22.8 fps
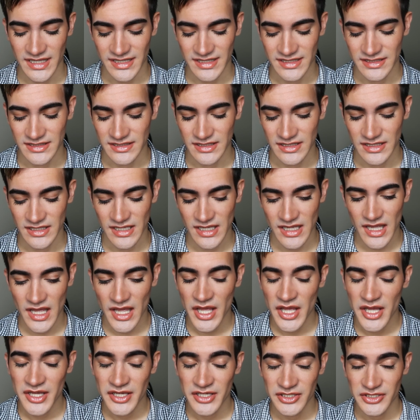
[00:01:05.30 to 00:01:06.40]
in
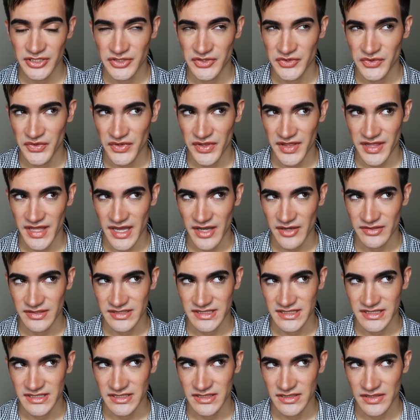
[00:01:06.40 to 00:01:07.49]

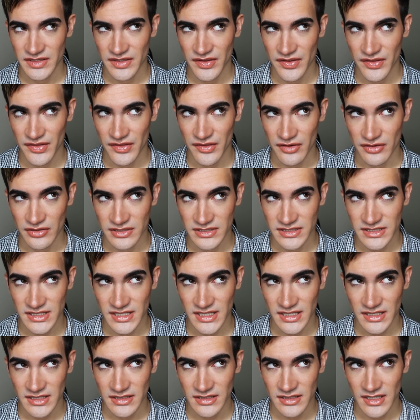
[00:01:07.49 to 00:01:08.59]

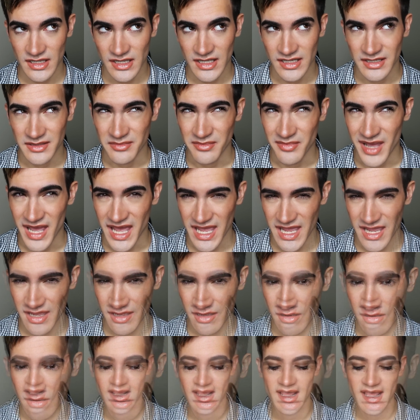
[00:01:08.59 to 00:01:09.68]
2013 in
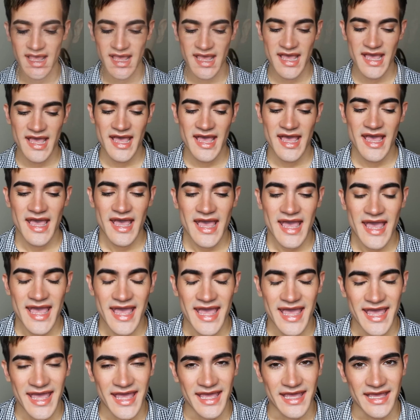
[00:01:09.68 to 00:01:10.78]
May,
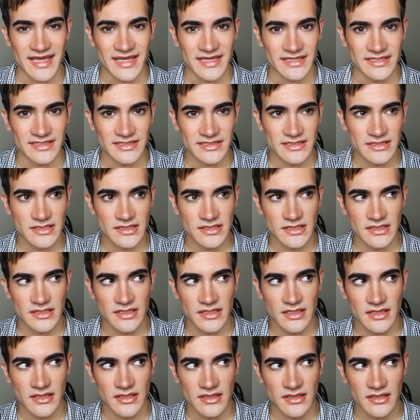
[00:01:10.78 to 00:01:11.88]
and
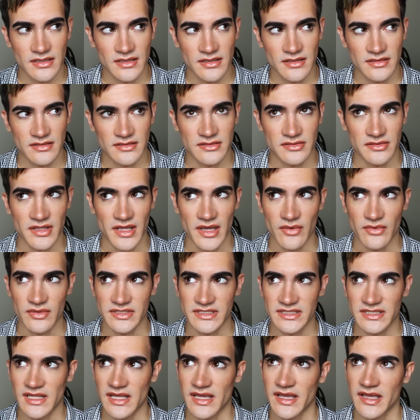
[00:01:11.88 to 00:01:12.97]
so that
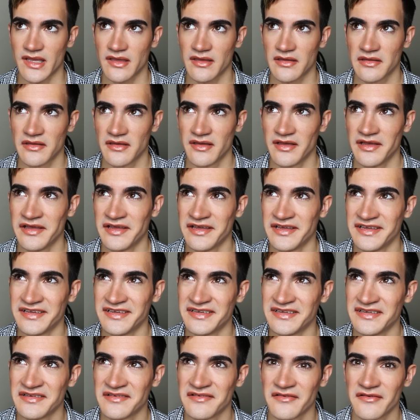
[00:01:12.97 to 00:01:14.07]
was like
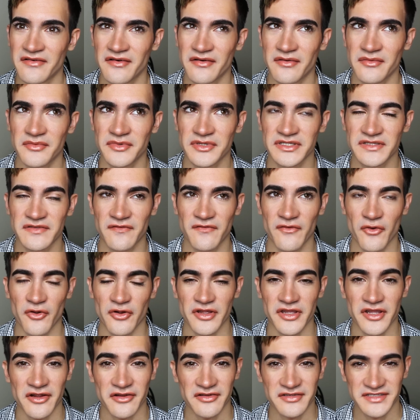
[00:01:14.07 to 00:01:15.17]
almost 4
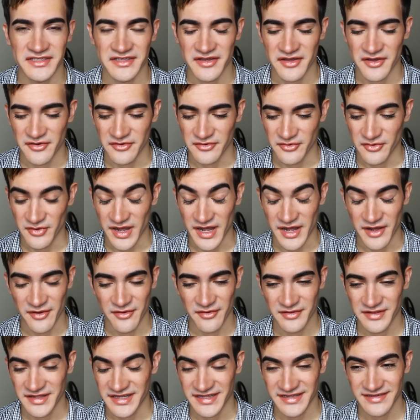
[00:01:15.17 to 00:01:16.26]
years ago. Wow,
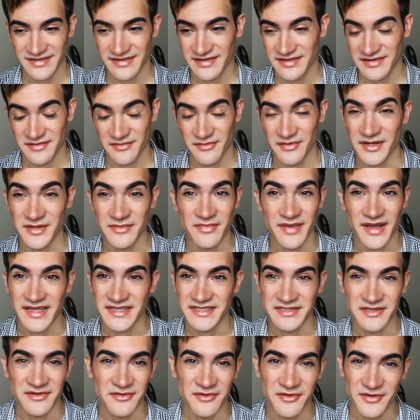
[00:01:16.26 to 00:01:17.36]
that went by
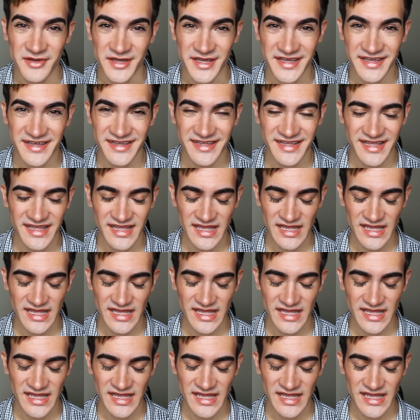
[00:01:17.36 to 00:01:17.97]
so quick.